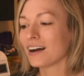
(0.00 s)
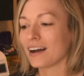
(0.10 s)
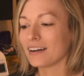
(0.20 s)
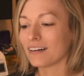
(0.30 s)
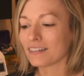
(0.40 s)

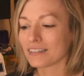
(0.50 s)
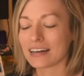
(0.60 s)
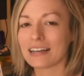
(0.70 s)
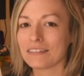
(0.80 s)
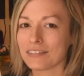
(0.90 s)
I
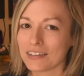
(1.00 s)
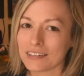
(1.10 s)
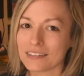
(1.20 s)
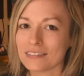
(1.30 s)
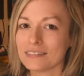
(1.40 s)
already
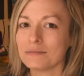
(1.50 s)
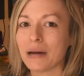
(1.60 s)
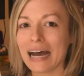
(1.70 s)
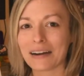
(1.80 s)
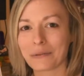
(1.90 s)
feel
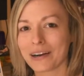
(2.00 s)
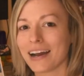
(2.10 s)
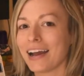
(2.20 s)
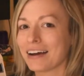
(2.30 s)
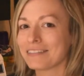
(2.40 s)
bad when I
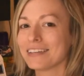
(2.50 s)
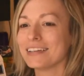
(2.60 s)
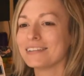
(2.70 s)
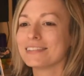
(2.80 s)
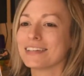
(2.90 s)
have to
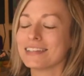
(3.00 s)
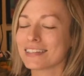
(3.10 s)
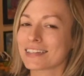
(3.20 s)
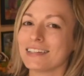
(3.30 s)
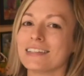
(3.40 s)
use a
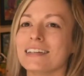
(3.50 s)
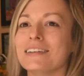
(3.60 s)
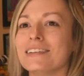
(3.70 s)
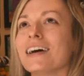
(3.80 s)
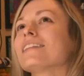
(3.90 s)

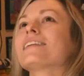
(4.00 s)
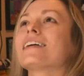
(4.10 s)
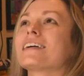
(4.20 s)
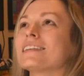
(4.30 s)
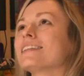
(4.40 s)
discontinued color
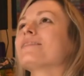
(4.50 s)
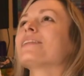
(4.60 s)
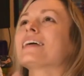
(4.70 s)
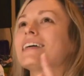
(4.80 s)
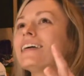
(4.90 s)
because I'm
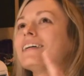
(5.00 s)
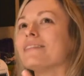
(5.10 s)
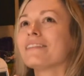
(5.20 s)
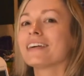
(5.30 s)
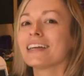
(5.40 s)
like, oh, I'm
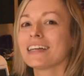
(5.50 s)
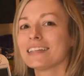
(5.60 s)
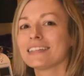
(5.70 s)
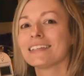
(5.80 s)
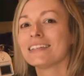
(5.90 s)
never gonna
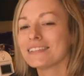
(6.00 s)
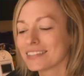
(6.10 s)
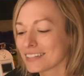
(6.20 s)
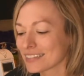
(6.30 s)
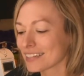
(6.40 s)
get to use
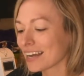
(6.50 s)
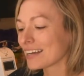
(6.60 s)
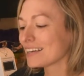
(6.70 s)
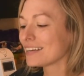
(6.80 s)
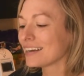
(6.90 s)
this
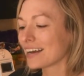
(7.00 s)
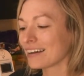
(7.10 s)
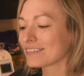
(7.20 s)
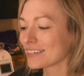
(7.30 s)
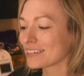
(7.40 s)
again, and I
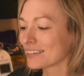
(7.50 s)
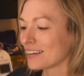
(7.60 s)
have to